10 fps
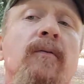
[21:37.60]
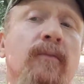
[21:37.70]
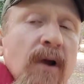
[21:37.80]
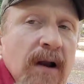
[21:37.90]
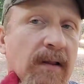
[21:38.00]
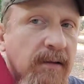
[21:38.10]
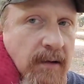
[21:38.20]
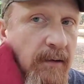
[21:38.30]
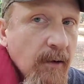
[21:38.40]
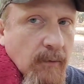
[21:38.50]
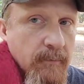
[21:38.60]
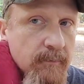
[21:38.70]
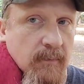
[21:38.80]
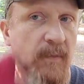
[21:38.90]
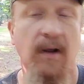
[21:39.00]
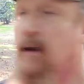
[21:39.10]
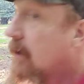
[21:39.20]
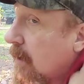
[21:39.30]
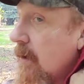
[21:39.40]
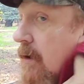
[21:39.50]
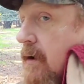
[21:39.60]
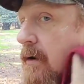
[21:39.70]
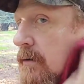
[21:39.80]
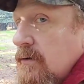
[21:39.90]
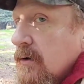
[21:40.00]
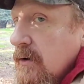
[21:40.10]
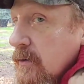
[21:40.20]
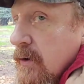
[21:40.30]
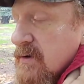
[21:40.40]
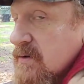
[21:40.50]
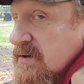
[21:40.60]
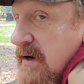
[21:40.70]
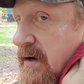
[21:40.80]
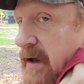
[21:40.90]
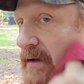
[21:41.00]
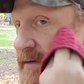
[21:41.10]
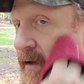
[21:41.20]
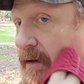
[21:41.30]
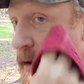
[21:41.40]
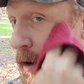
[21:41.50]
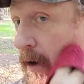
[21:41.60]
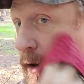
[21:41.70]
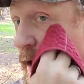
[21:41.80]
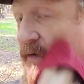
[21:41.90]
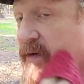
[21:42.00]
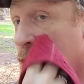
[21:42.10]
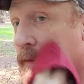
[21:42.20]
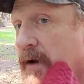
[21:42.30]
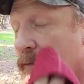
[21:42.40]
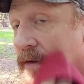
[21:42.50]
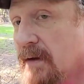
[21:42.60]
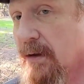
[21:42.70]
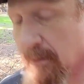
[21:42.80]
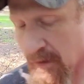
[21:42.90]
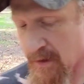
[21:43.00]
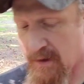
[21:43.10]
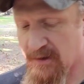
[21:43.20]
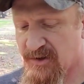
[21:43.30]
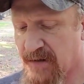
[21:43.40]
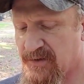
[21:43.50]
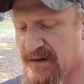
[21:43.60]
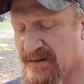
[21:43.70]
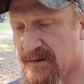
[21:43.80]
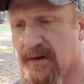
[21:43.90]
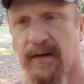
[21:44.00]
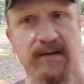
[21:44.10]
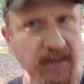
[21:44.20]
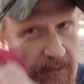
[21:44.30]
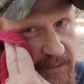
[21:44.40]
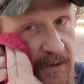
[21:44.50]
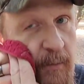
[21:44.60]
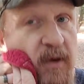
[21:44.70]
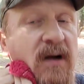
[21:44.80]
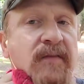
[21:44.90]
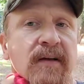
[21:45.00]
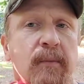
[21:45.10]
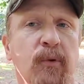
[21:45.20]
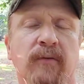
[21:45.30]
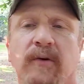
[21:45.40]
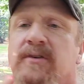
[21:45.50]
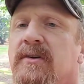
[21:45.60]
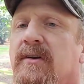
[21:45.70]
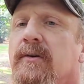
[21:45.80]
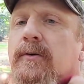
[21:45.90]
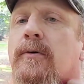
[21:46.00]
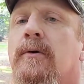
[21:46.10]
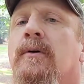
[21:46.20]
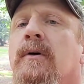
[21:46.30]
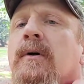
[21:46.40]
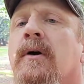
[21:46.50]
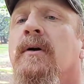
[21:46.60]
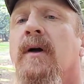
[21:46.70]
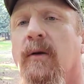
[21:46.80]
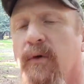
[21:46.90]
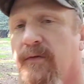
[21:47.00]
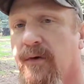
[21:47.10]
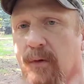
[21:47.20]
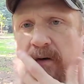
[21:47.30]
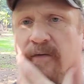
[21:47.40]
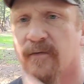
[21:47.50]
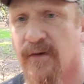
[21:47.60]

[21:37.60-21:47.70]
right out of the get-go. Tokyo Rose was an 8 out of 10. I fell in love with it. Shave Chaser, that's the other soap I've had the privilege to do a review of for